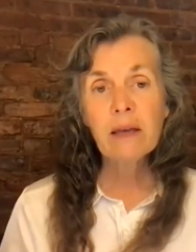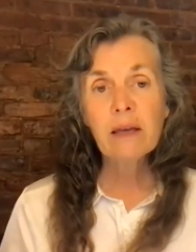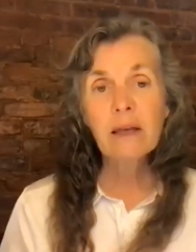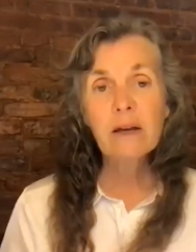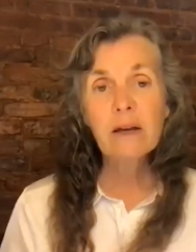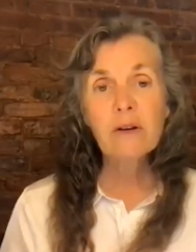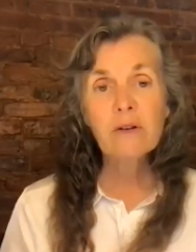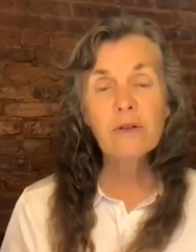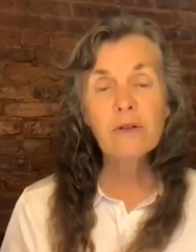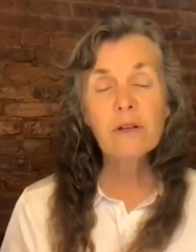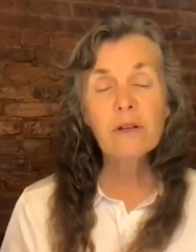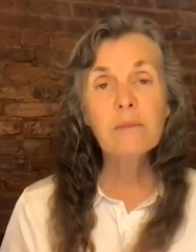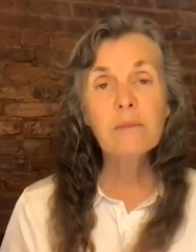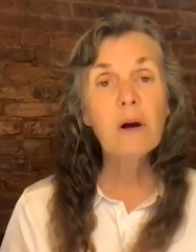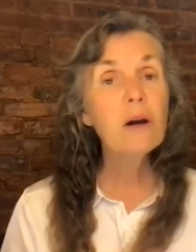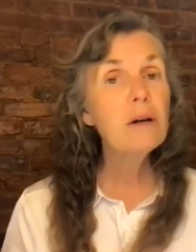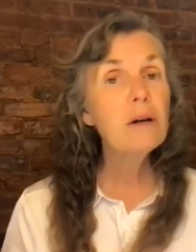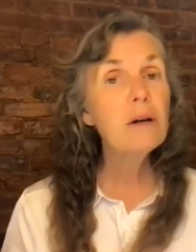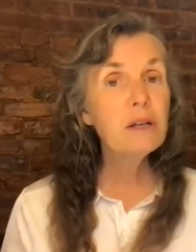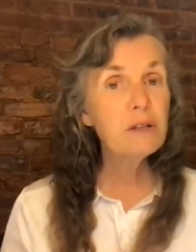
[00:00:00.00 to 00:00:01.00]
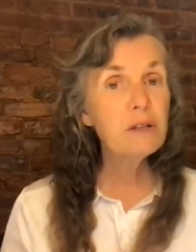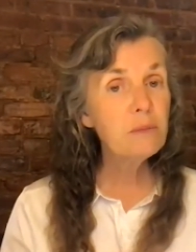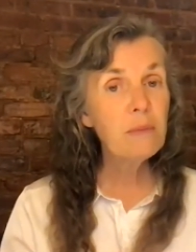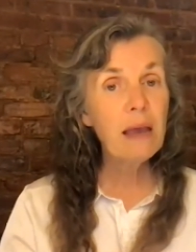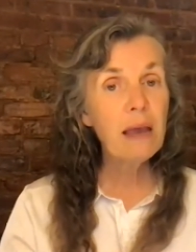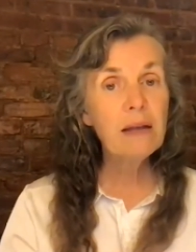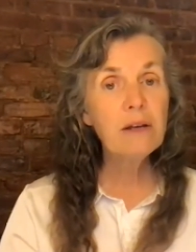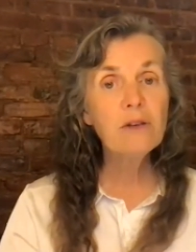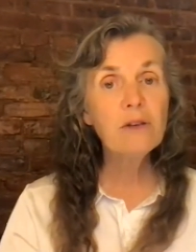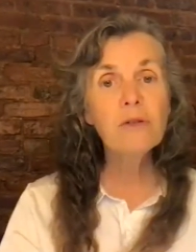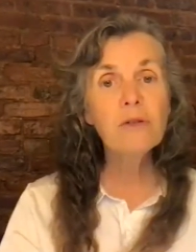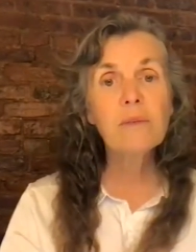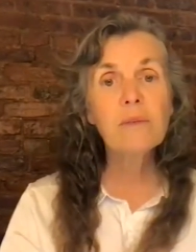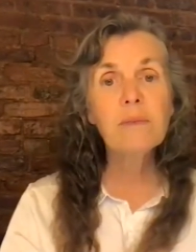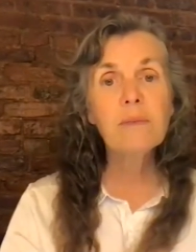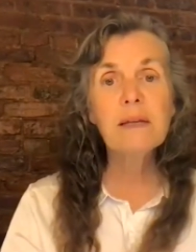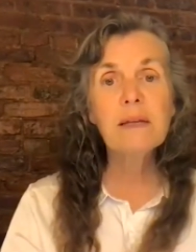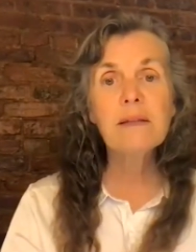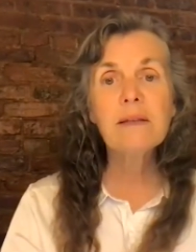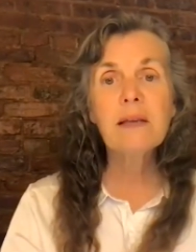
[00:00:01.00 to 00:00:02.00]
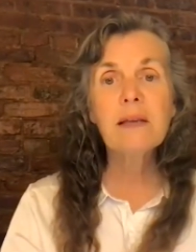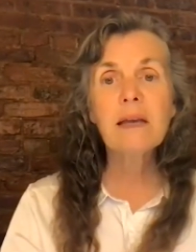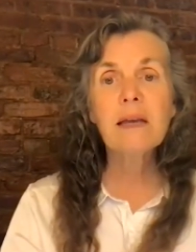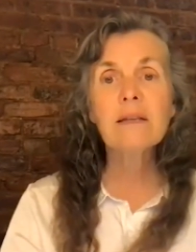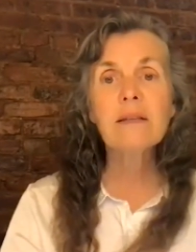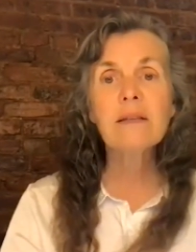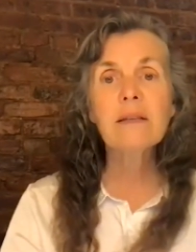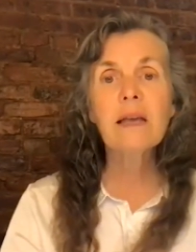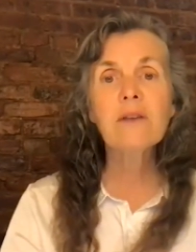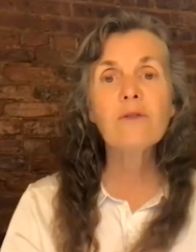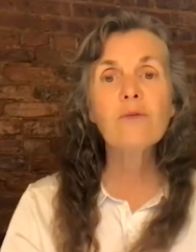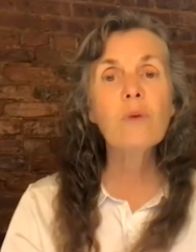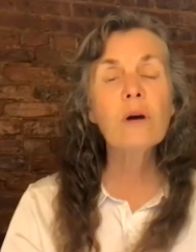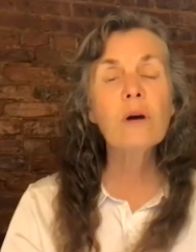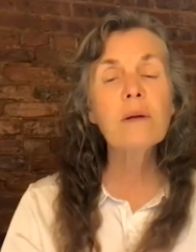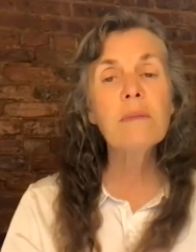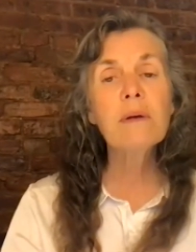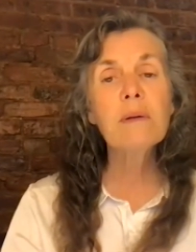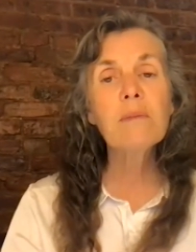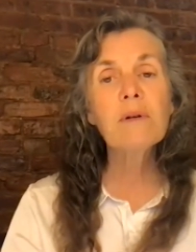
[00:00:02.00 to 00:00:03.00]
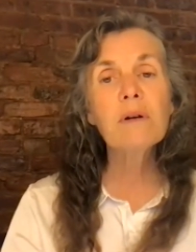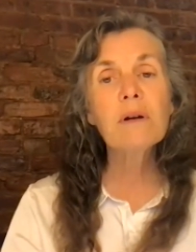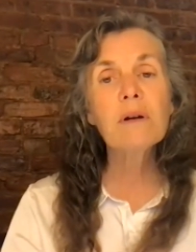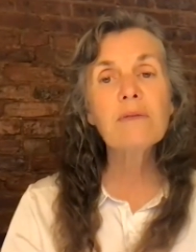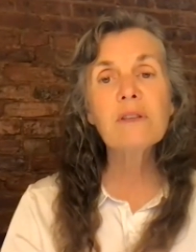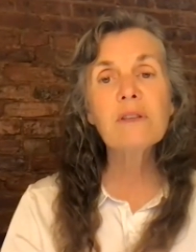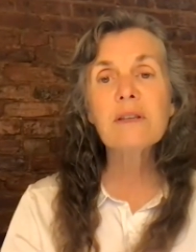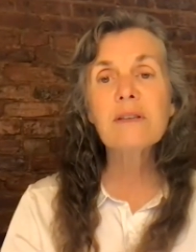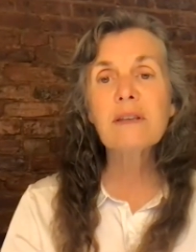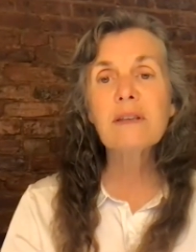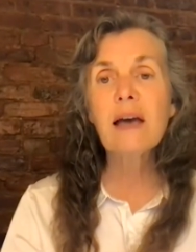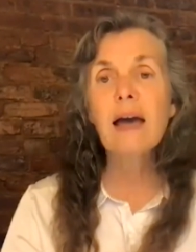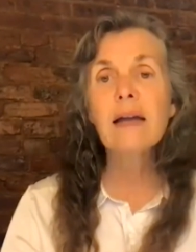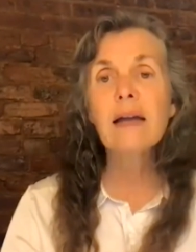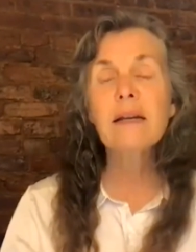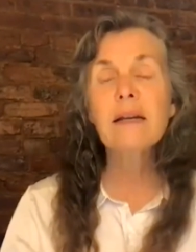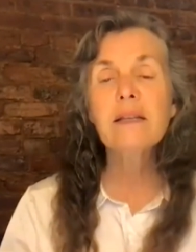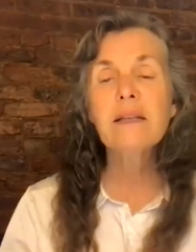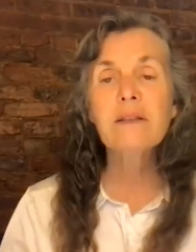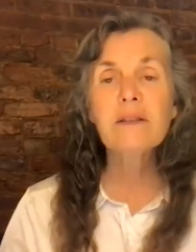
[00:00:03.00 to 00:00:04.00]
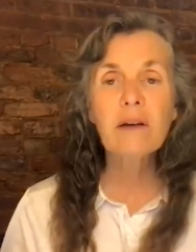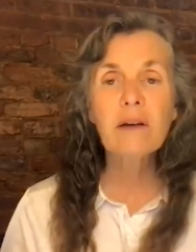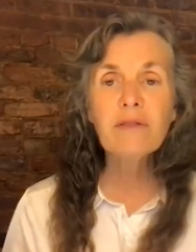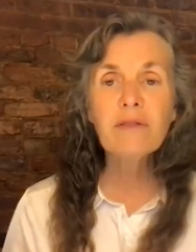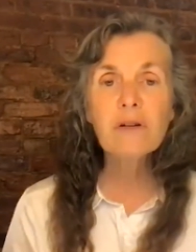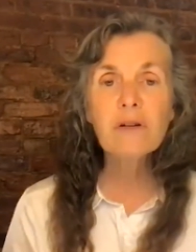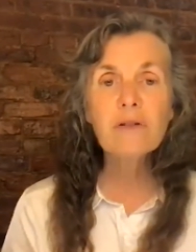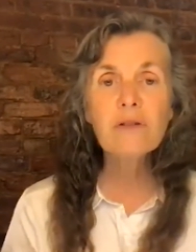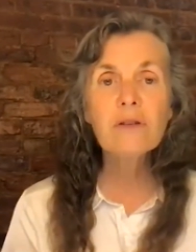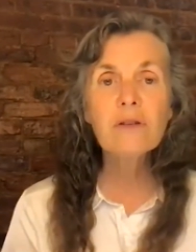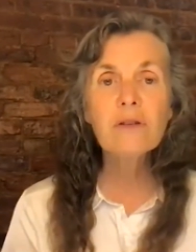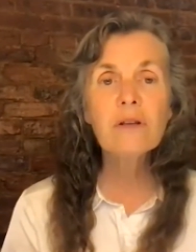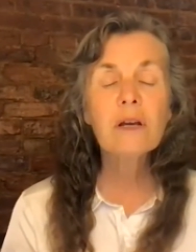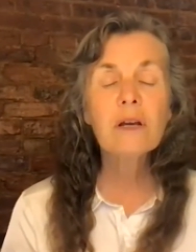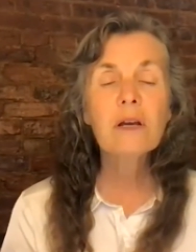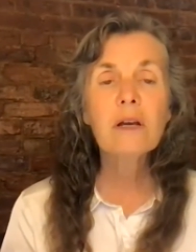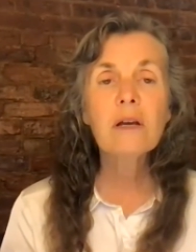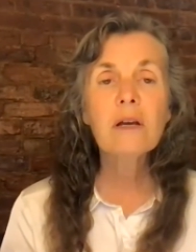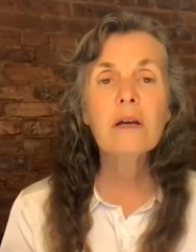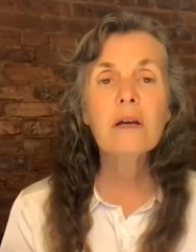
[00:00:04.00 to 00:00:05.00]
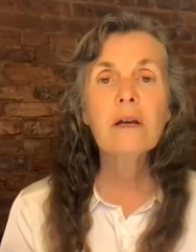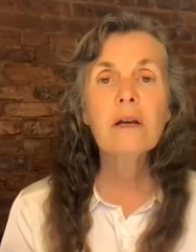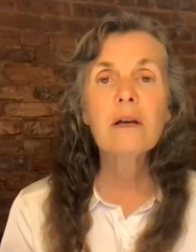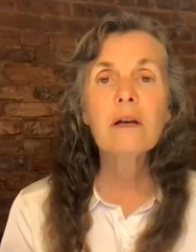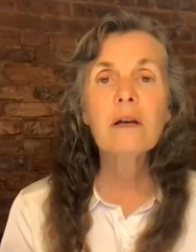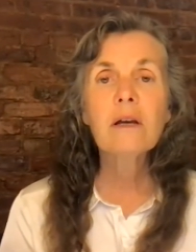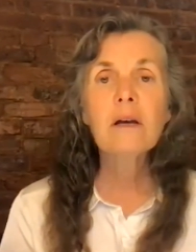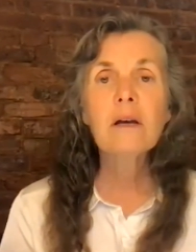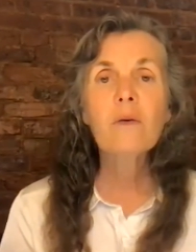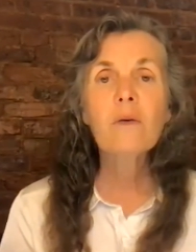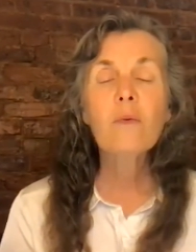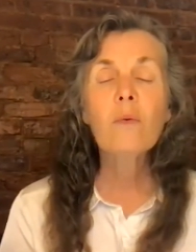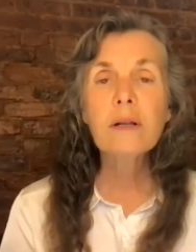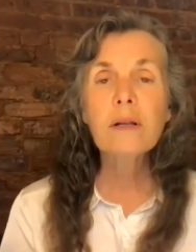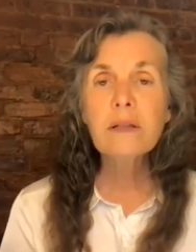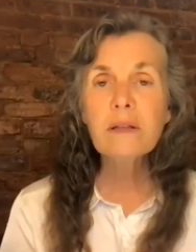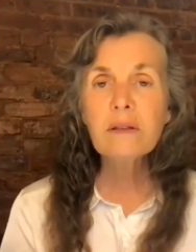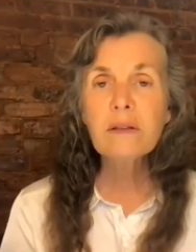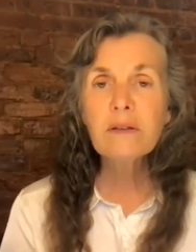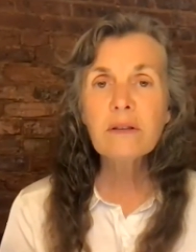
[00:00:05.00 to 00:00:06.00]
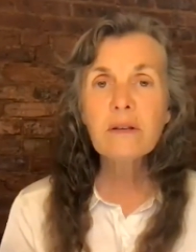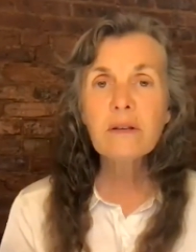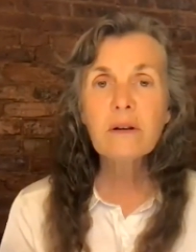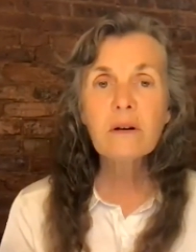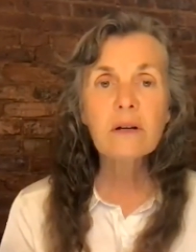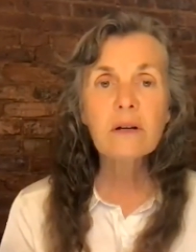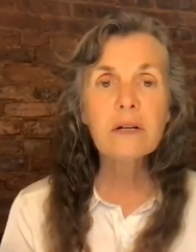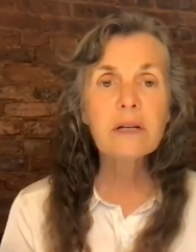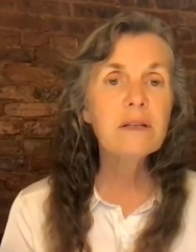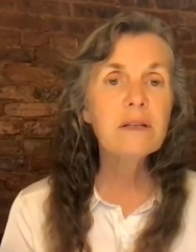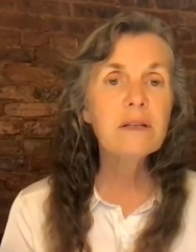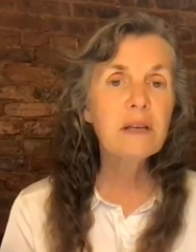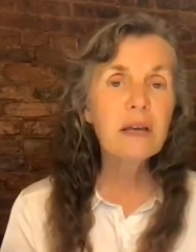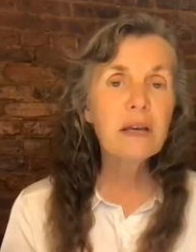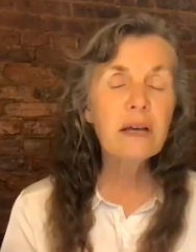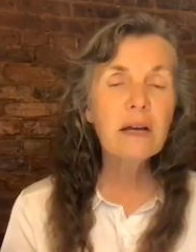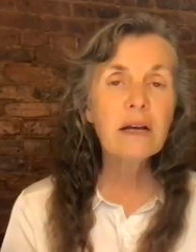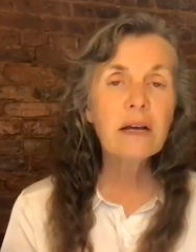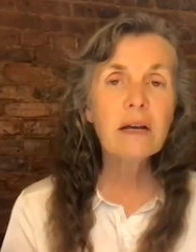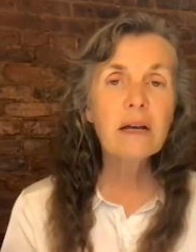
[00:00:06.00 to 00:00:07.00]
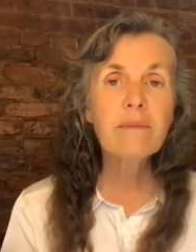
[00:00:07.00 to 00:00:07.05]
There's a Martinist manuscript that says, as one member of society suffers once or is sick,